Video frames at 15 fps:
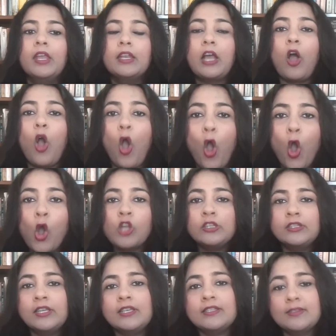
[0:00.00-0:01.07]
Now, all
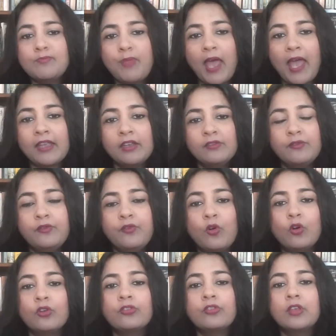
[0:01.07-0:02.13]
this back and
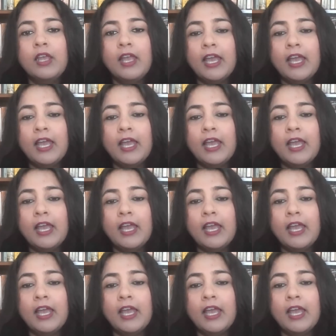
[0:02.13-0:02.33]
forth